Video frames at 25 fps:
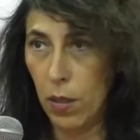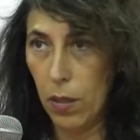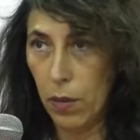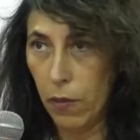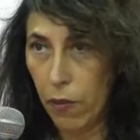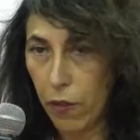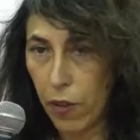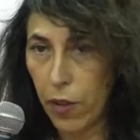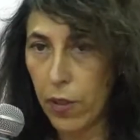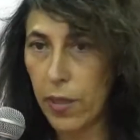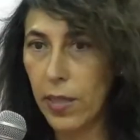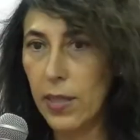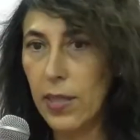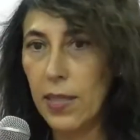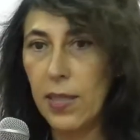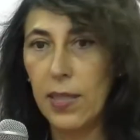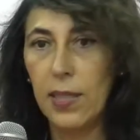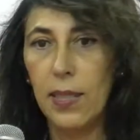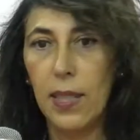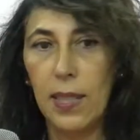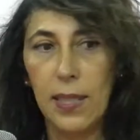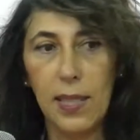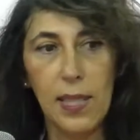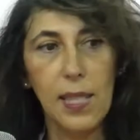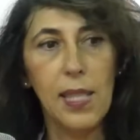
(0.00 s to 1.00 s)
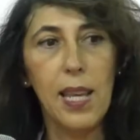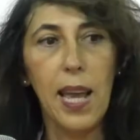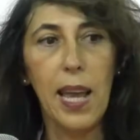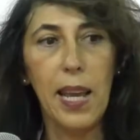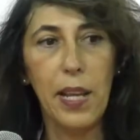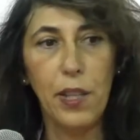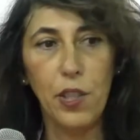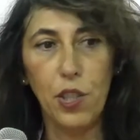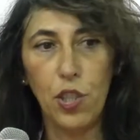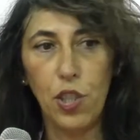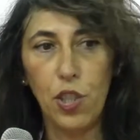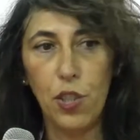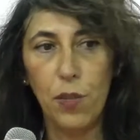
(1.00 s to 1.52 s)
for this
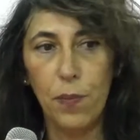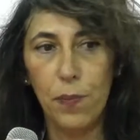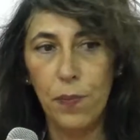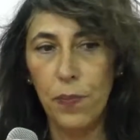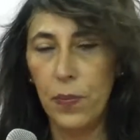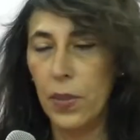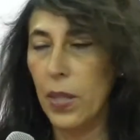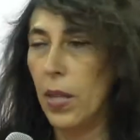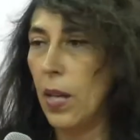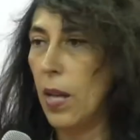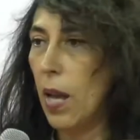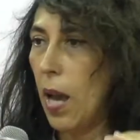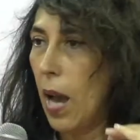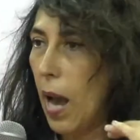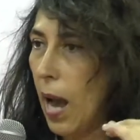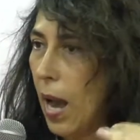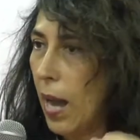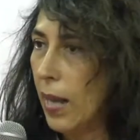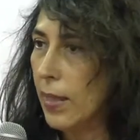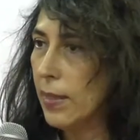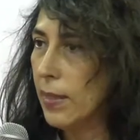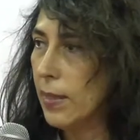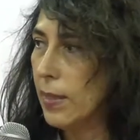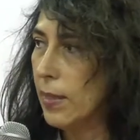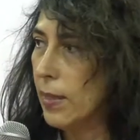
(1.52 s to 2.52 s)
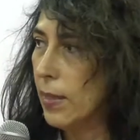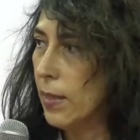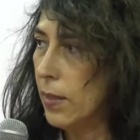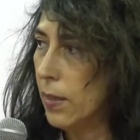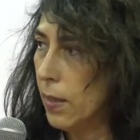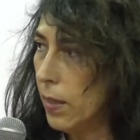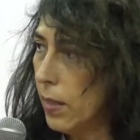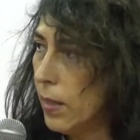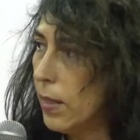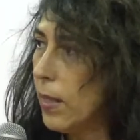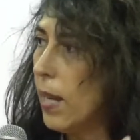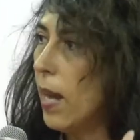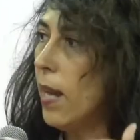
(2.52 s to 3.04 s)
stage. And
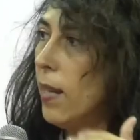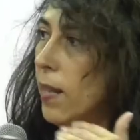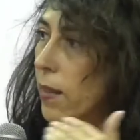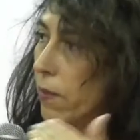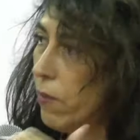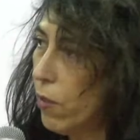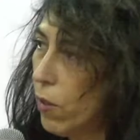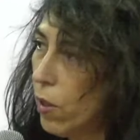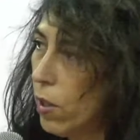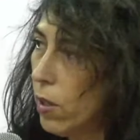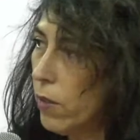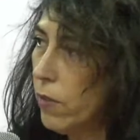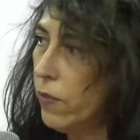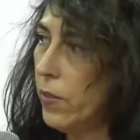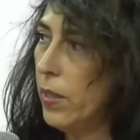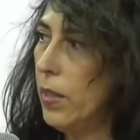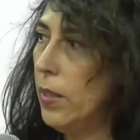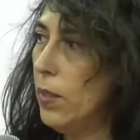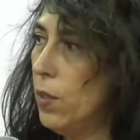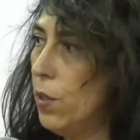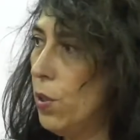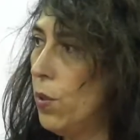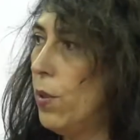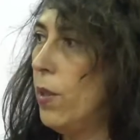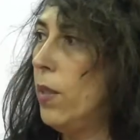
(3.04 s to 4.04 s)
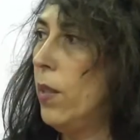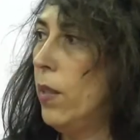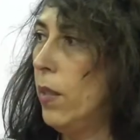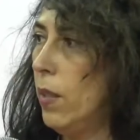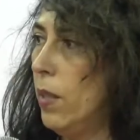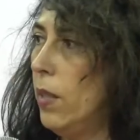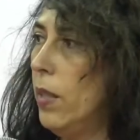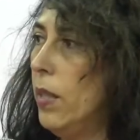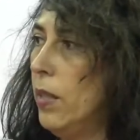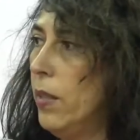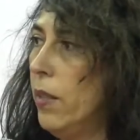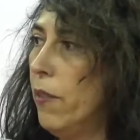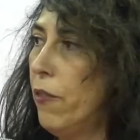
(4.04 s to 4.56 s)
it can evolve in
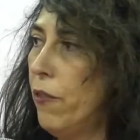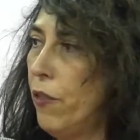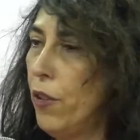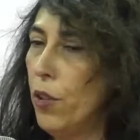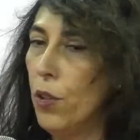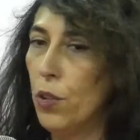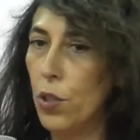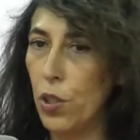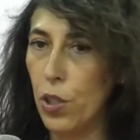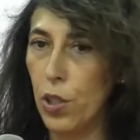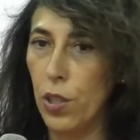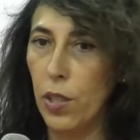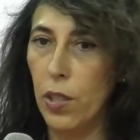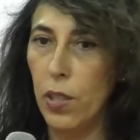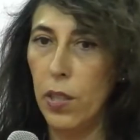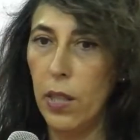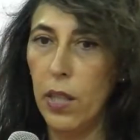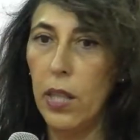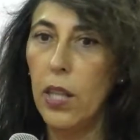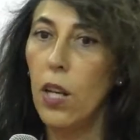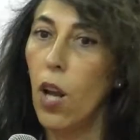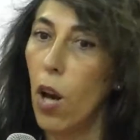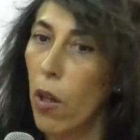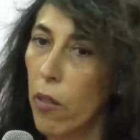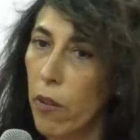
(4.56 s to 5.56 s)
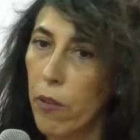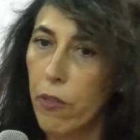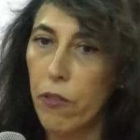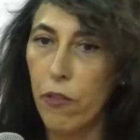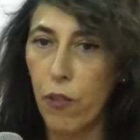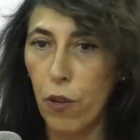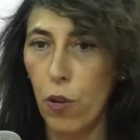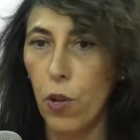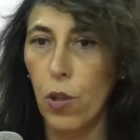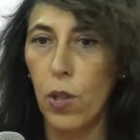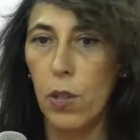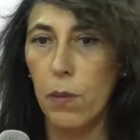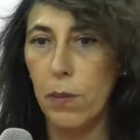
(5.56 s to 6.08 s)
the future in other
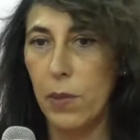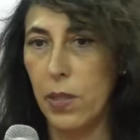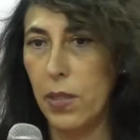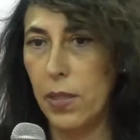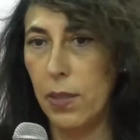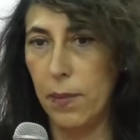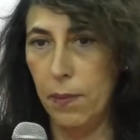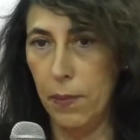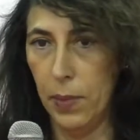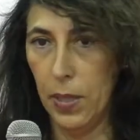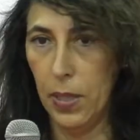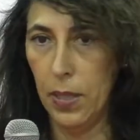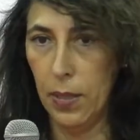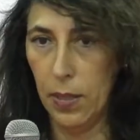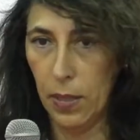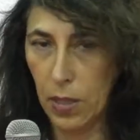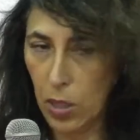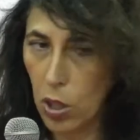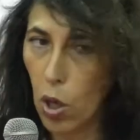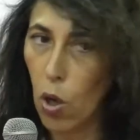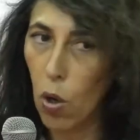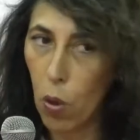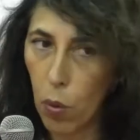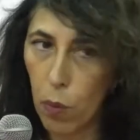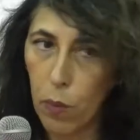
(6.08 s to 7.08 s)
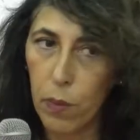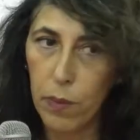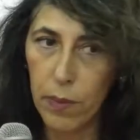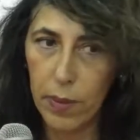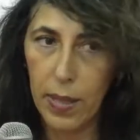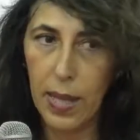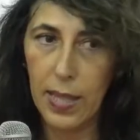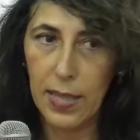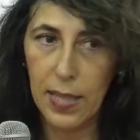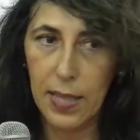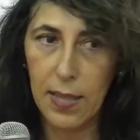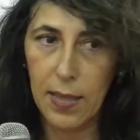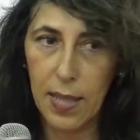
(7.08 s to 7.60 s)
forms. So
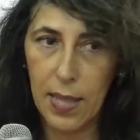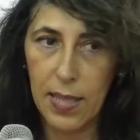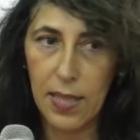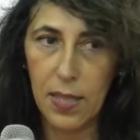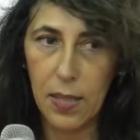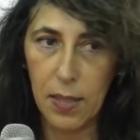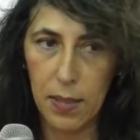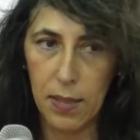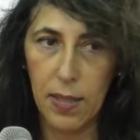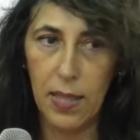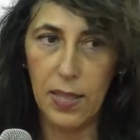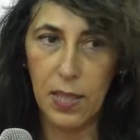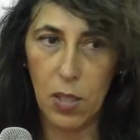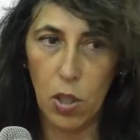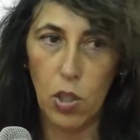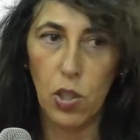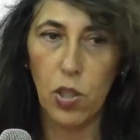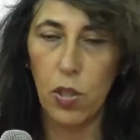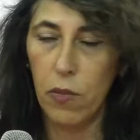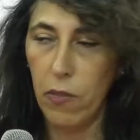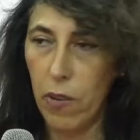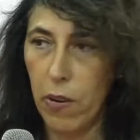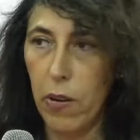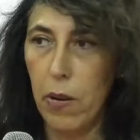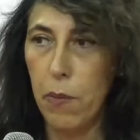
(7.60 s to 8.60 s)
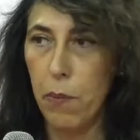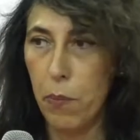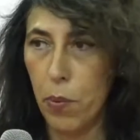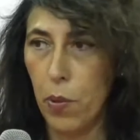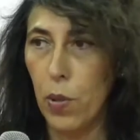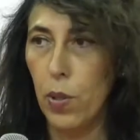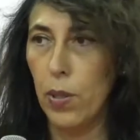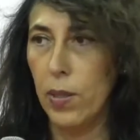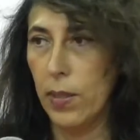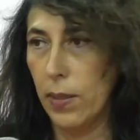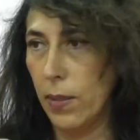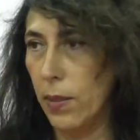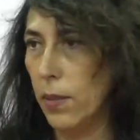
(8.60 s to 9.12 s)
that's also very
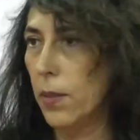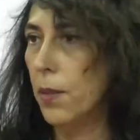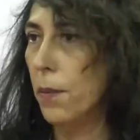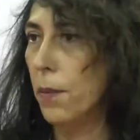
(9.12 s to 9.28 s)
important.